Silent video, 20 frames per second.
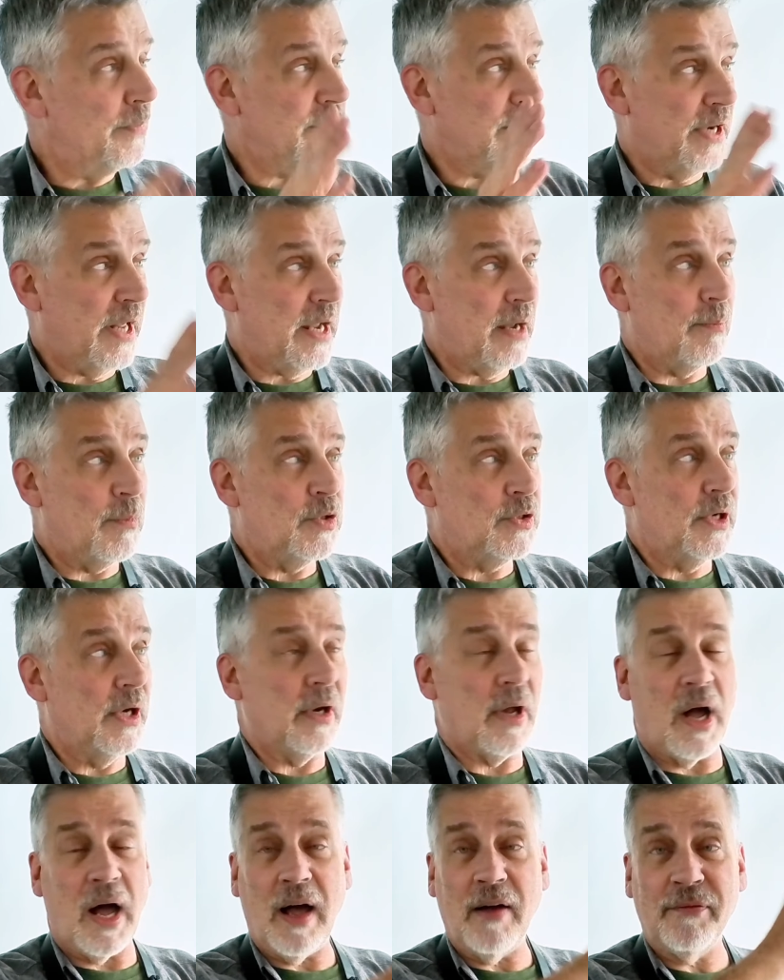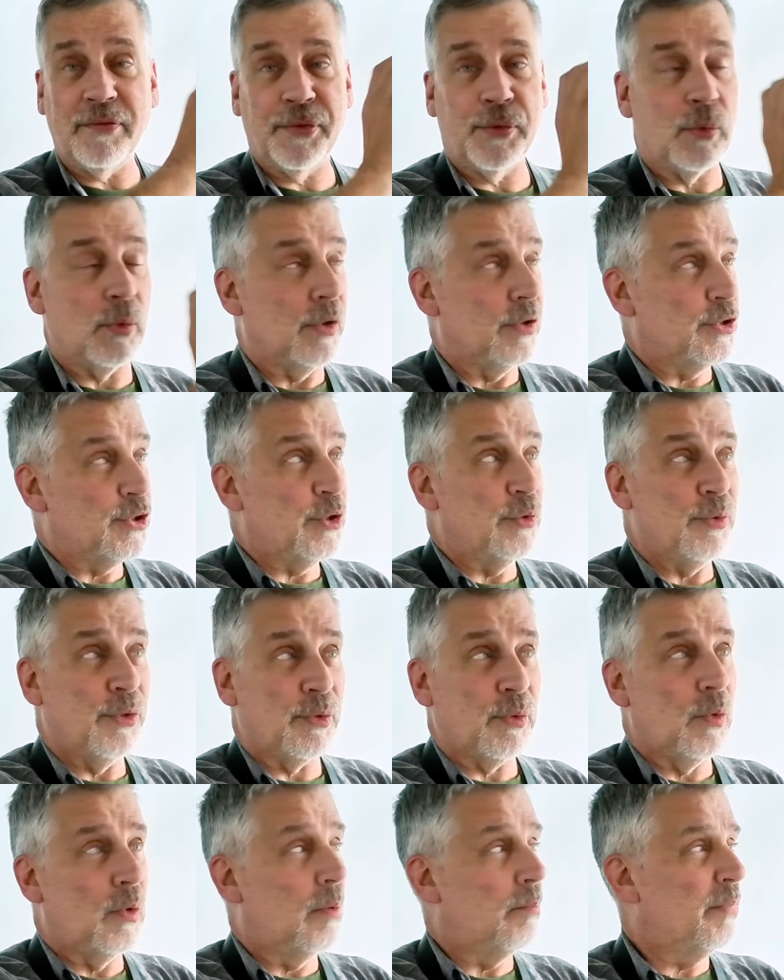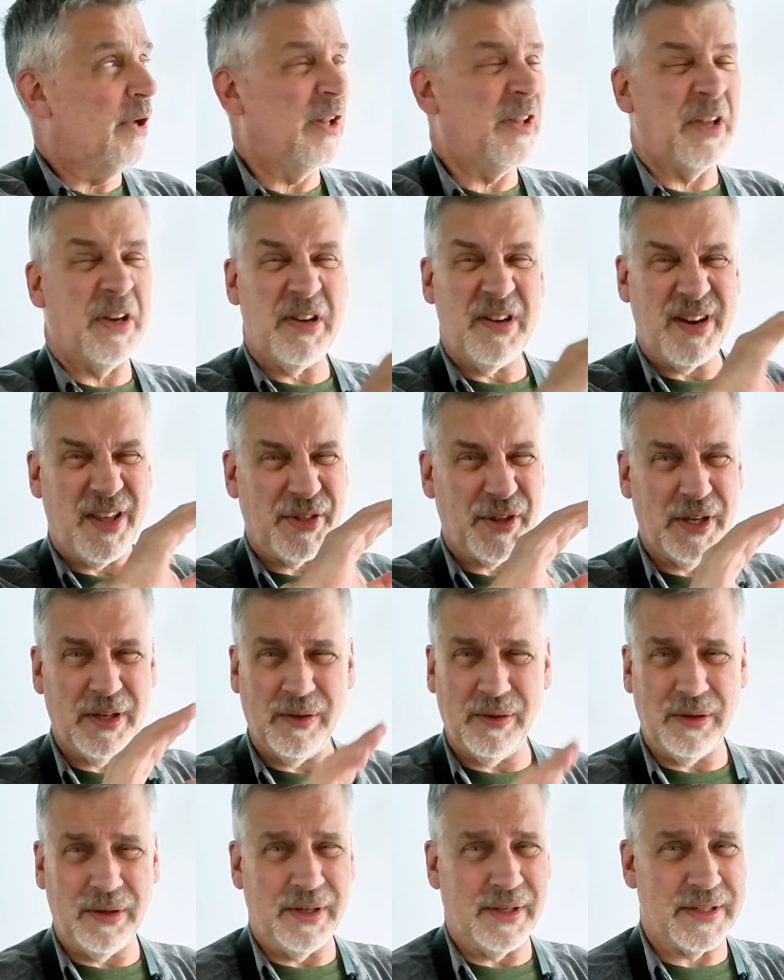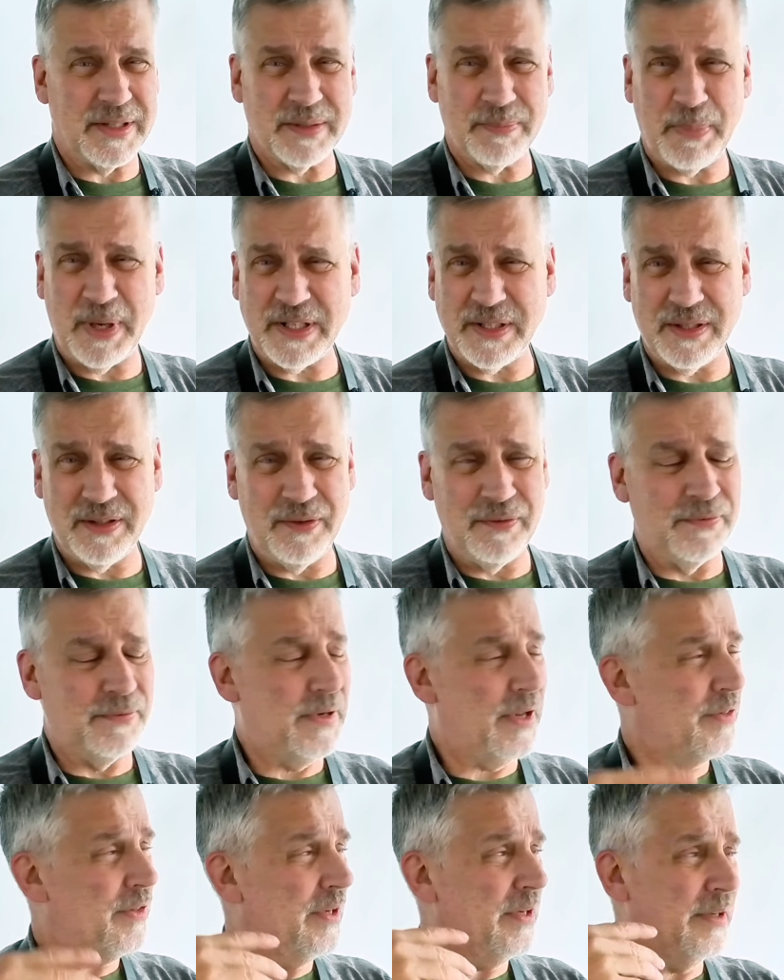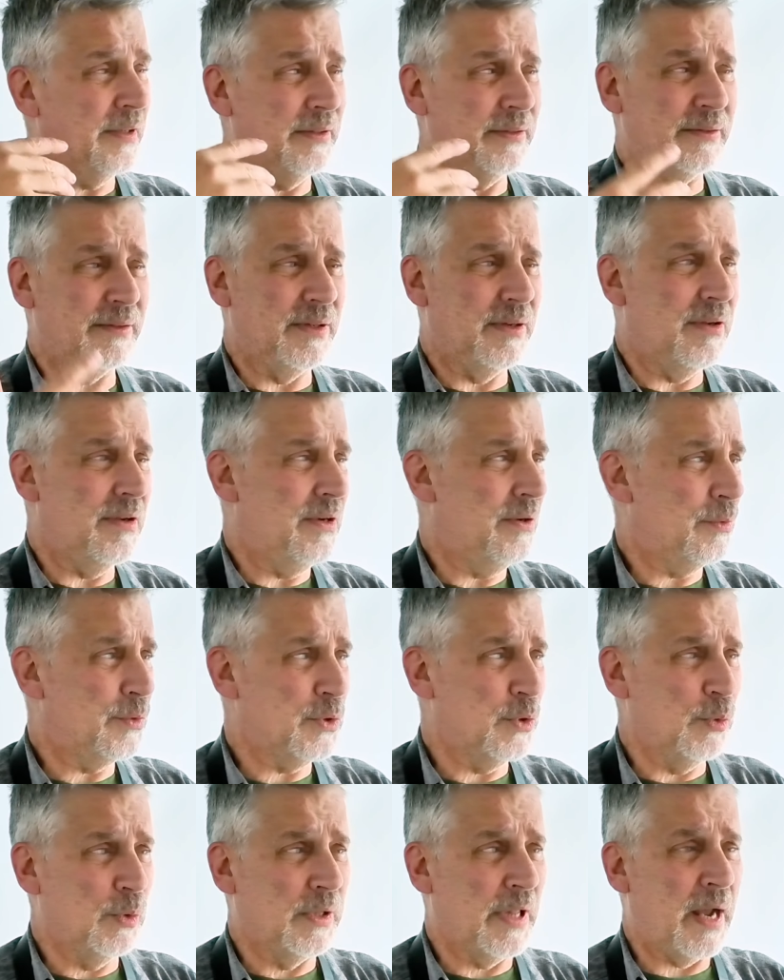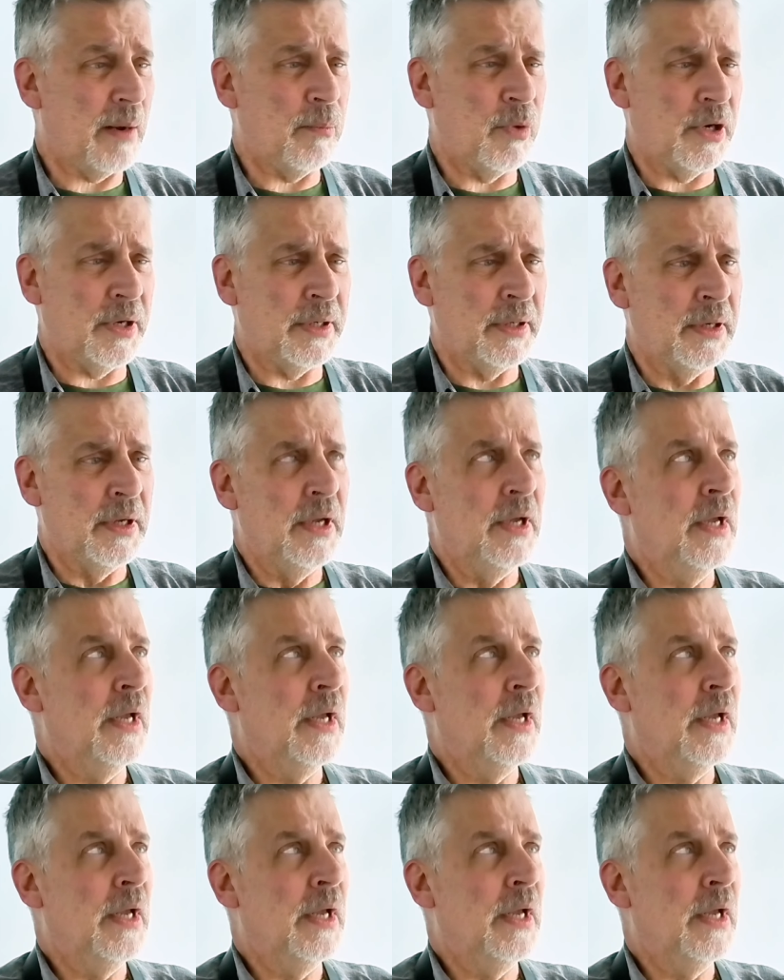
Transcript: Today, I'm using it off through a shoot-through umbrella. Nothing expensive, nothing too elaborate.